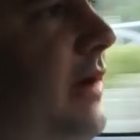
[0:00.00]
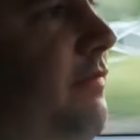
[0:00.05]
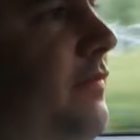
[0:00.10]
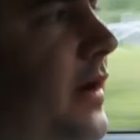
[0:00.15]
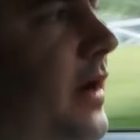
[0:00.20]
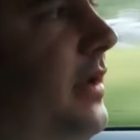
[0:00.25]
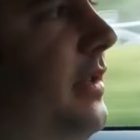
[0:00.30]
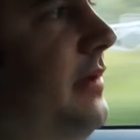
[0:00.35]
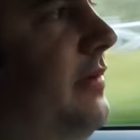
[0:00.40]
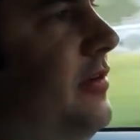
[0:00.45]

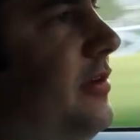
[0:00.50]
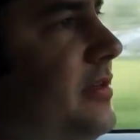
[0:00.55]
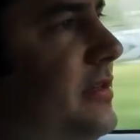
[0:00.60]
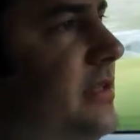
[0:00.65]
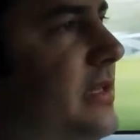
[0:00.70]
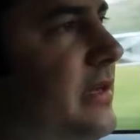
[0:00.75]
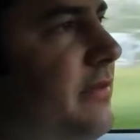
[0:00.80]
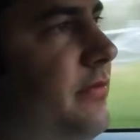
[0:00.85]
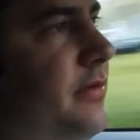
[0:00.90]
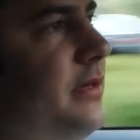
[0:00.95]
finally took
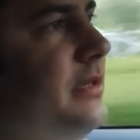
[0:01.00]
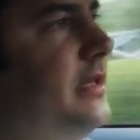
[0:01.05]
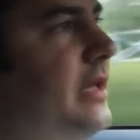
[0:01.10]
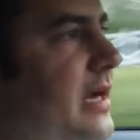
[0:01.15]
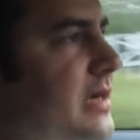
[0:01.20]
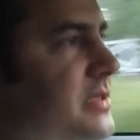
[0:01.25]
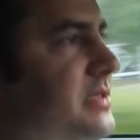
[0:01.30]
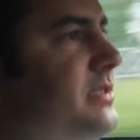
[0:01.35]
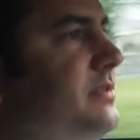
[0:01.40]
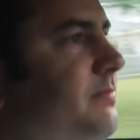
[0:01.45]
delivery
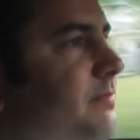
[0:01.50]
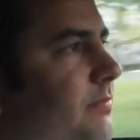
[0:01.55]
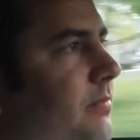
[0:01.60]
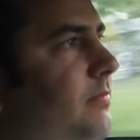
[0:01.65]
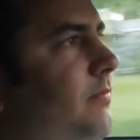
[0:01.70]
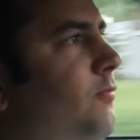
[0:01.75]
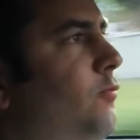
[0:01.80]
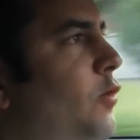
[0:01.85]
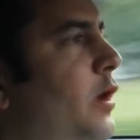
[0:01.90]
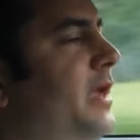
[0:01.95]
last
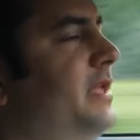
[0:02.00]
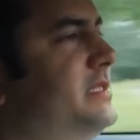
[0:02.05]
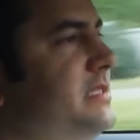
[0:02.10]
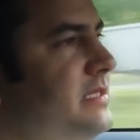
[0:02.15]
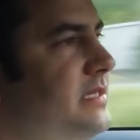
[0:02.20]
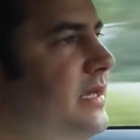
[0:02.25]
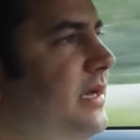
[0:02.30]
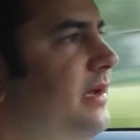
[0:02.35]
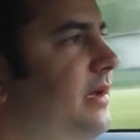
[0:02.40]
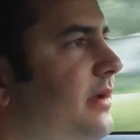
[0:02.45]

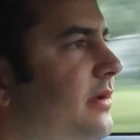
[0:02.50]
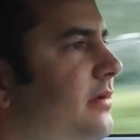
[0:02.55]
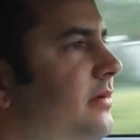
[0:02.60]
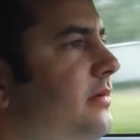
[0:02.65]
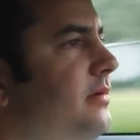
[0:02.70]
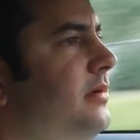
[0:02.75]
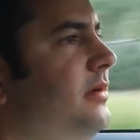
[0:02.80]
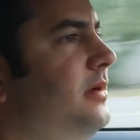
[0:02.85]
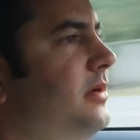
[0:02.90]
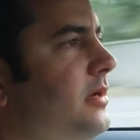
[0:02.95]
Wednesday,
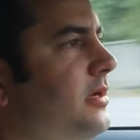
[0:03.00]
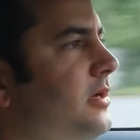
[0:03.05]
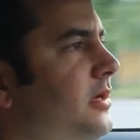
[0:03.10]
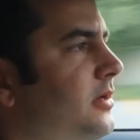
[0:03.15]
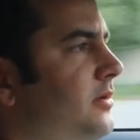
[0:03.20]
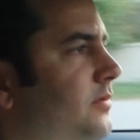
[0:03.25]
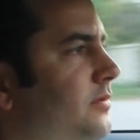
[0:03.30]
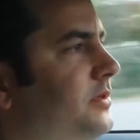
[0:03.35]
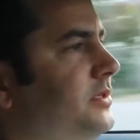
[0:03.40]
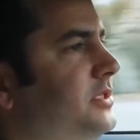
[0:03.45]

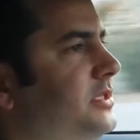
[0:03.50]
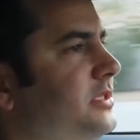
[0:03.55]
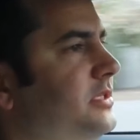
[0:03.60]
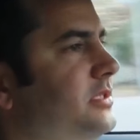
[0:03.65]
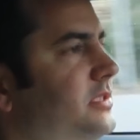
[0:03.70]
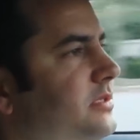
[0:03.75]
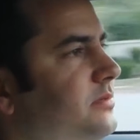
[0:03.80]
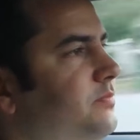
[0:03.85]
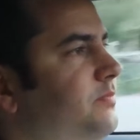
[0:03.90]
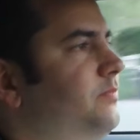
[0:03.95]
which
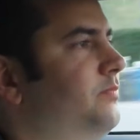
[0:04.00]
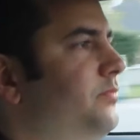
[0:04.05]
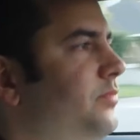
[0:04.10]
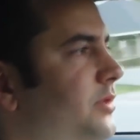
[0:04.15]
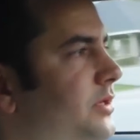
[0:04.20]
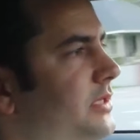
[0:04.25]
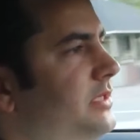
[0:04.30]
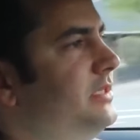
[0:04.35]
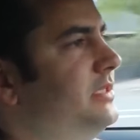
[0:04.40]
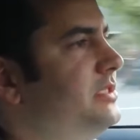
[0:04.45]
is
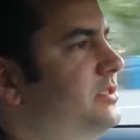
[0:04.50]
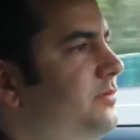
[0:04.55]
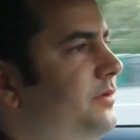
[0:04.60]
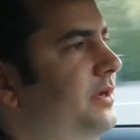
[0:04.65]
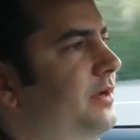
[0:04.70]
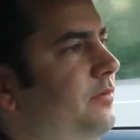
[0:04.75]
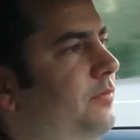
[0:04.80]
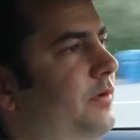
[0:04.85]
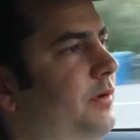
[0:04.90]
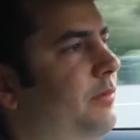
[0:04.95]
pretty
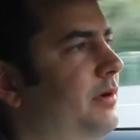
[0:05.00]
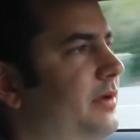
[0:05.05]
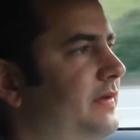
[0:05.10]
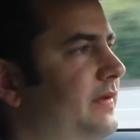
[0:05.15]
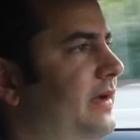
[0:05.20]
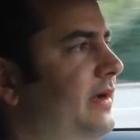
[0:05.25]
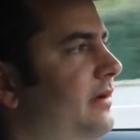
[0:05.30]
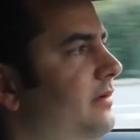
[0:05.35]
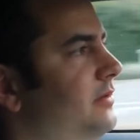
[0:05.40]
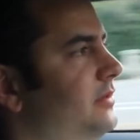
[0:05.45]
sweet. We went
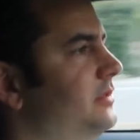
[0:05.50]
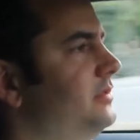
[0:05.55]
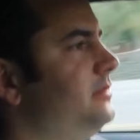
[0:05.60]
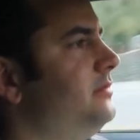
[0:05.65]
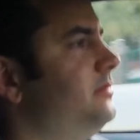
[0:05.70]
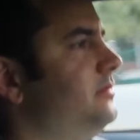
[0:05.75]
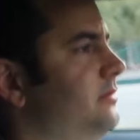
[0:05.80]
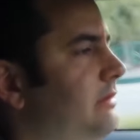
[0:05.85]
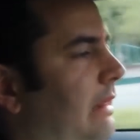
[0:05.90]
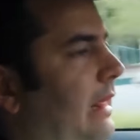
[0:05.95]

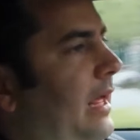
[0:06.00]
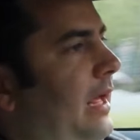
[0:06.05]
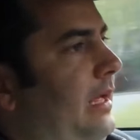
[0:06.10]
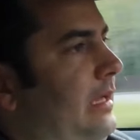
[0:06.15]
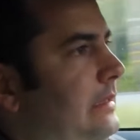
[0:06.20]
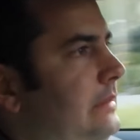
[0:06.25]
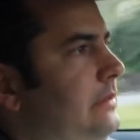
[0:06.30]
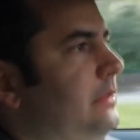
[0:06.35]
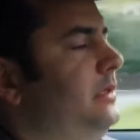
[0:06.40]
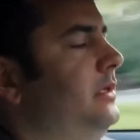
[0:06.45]
down,
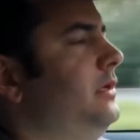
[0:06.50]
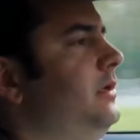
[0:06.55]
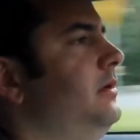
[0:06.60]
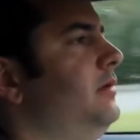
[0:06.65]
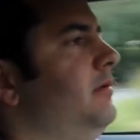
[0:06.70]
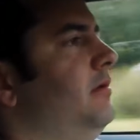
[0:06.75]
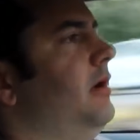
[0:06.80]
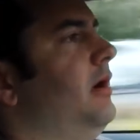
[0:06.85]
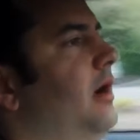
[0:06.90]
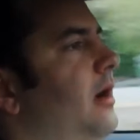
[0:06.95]

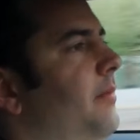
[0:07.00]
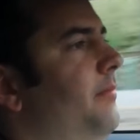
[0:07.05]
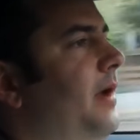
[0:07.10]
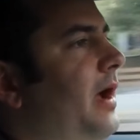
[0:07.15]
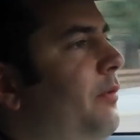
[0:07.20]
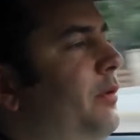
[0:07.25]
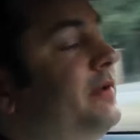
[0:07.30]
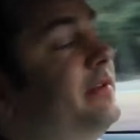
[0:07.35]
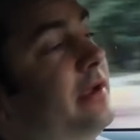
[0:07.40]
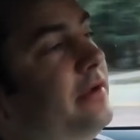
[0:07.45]

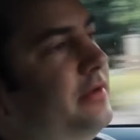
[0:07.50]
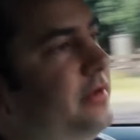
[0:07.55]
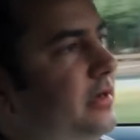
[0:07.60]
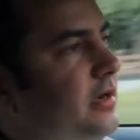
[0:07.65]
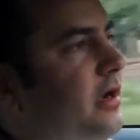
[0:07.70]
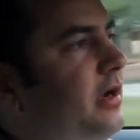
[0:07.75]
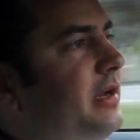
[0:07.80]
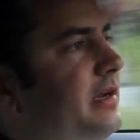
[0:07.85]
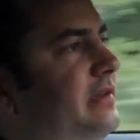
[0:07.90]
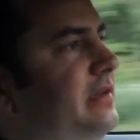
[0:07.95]
I went down to
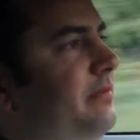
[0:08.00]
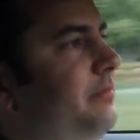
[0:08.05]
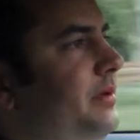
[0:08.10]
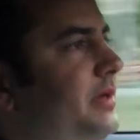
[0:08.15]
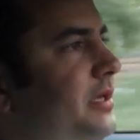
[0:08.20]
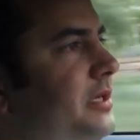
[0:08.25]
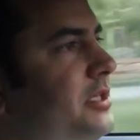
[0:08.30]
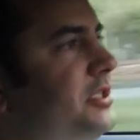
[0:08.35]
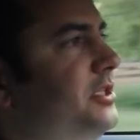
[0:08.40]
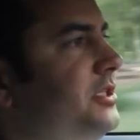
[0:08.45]
Huntington
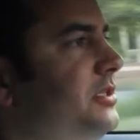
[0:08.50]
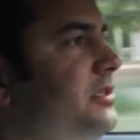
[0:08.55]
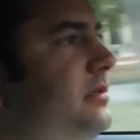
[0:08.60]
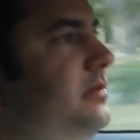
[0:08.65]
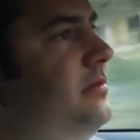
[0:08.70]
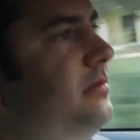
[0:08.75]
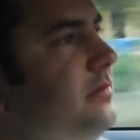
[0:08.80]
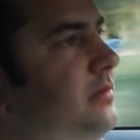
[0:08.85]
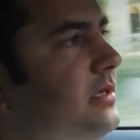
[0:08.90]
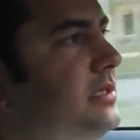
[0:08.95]
Beach
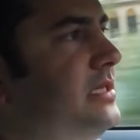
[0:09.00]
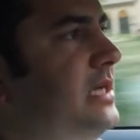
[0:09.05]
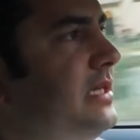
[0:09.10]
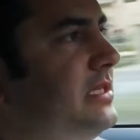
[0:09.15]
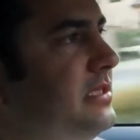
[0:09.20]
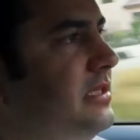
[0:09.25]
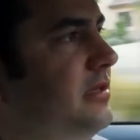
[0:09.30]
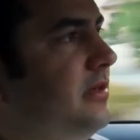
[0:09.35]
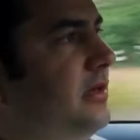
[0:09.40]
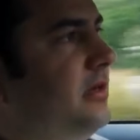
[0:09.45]
because
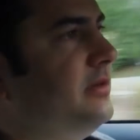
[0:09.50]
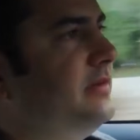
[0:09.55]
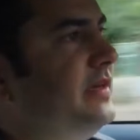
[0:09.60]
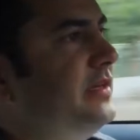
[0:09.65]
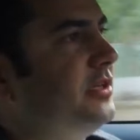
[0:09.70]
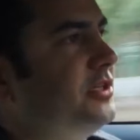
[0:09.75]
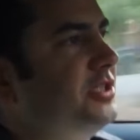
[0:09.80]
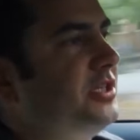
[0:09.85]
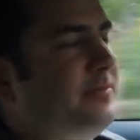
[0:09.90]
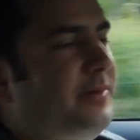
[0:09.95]
that's the
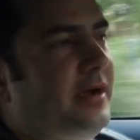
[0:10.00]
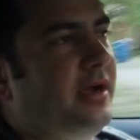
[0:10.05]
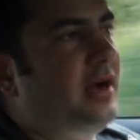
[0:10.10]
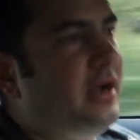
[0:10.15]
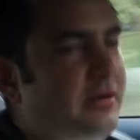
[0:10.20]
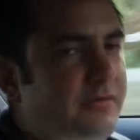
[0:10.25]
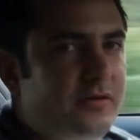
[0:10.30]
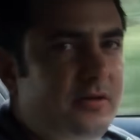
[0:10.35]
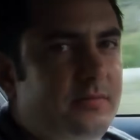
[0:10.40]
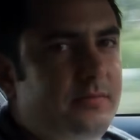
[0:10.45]
dealership I
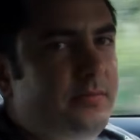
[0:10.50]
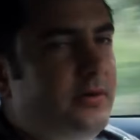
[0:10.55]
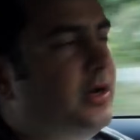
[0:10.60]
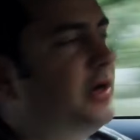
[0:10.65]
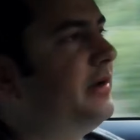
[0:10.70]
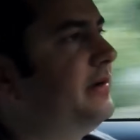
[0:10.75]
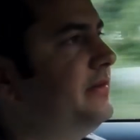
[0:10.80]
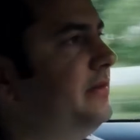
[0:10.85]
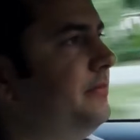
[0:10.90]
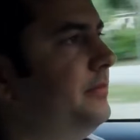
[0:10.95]
got it from,
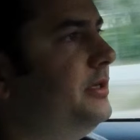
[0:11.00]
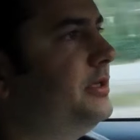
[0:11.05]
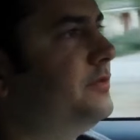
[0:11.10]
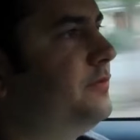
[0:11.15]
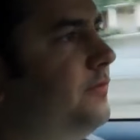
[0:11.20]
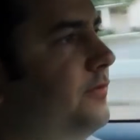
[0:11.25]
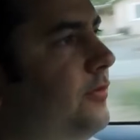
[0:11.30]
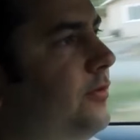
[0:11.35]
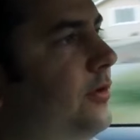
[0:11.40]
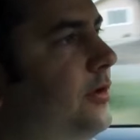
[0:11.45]
Huntington Beach
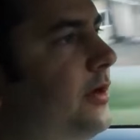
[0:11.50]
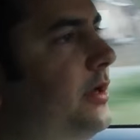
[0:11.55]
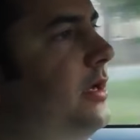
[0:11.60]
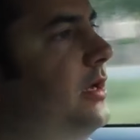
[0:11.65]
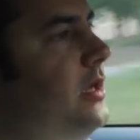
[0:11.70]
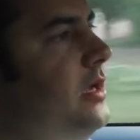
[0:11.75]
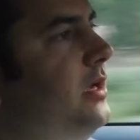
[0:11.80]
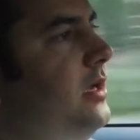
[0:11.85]
Ford.